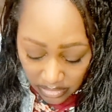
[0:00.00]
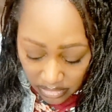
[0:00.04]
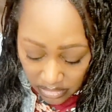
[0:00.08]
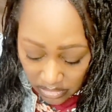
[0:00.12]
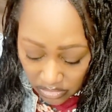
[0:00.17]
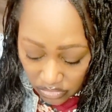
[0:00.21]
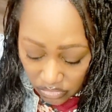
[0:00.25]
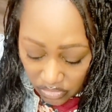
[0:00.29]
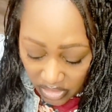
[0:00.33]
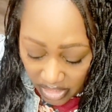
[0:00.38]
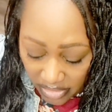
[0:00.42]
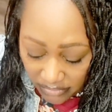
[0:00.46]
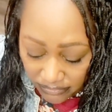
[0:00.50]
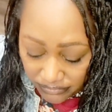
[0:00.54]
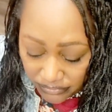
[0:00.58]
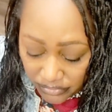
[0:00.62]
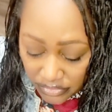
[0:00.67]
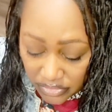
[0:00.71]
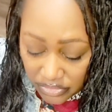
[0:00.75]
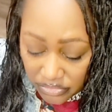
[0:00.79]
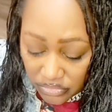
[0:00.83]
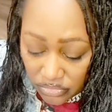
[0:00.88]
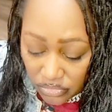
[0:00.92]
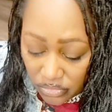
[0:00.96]
You have
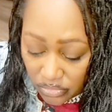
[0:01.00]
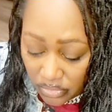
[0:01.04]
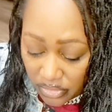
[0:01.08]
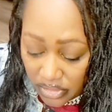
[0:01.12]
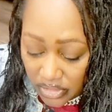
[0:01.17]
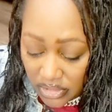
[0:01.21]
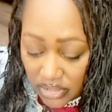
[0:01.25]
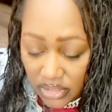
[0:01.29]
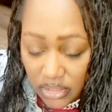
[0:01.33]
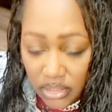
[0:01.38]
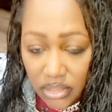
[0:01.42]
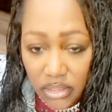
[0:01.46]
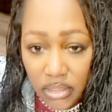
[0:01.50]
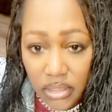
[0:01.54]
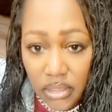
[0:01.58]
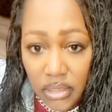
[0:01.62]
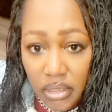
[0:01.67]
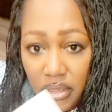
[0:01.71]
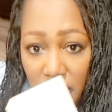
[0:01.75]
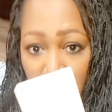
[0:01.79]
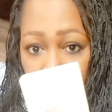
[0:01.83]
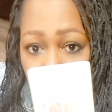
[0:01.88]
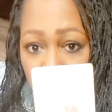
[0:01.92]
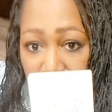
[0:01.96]
full authority,
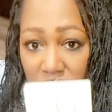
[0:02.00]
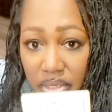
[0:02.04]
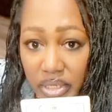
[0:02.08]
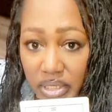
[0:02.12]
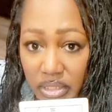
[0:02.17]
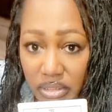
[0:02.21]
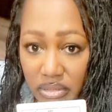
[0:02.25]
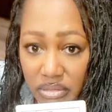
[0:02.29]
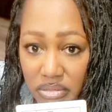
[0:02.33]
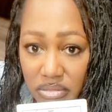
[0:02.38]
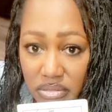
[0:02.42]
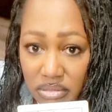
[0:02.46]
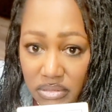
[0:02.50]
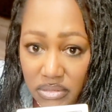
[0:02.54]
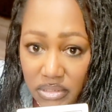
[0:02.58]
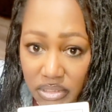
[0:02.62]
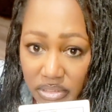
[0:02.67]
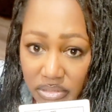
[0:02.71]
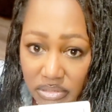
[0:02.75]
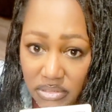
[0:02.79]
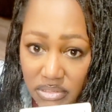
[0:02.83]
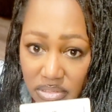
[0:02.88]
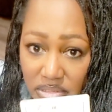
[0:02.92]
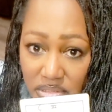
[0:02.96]
but
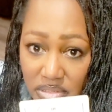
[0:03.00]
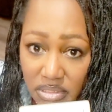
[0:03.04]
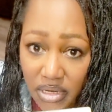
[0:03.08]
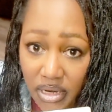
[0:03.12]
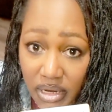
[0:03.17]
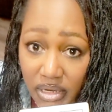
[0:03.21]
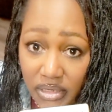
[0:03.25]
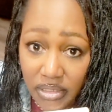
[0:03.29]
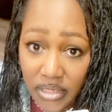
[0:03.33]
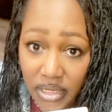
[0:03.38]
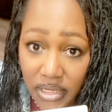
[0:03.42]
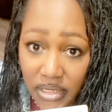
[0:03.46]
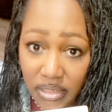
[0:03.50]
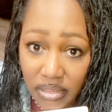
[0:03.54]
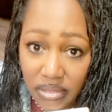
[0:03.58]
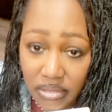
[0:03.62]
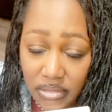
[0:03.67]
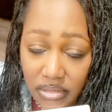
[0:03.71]
there's this heartache.